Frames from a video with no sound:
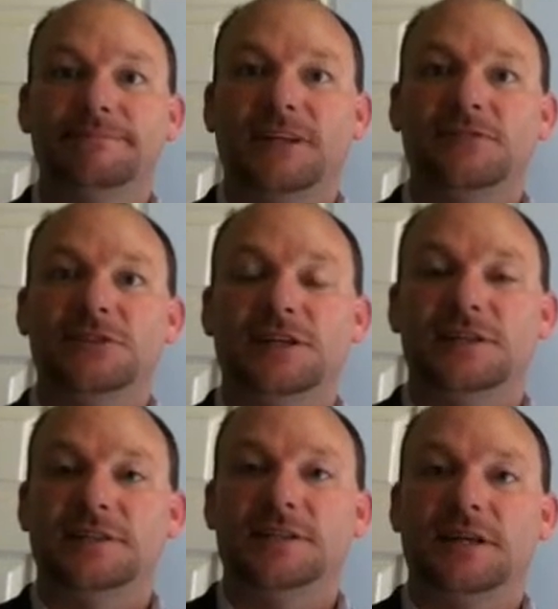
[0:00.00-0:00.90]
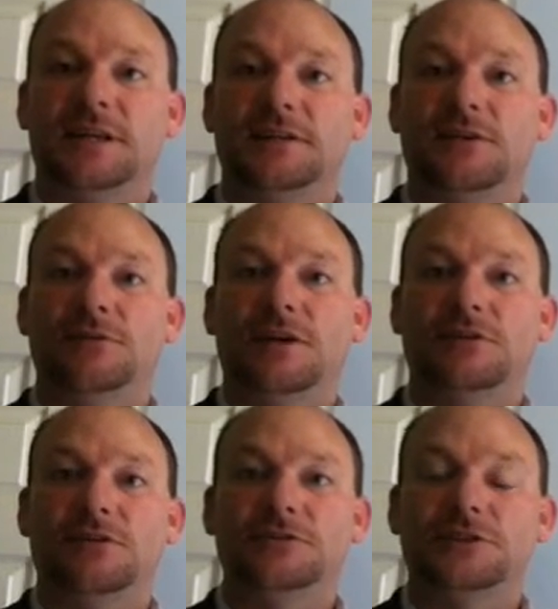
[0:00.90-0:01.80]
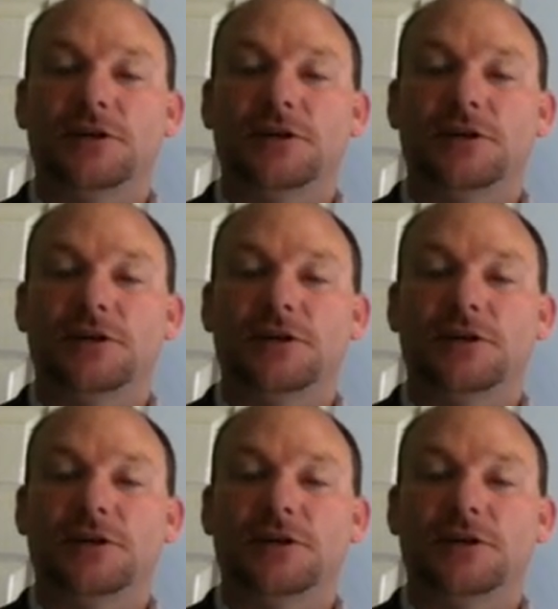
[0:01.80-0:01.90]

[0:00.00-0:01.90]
Gives you a chance to think in the whole 9 yards.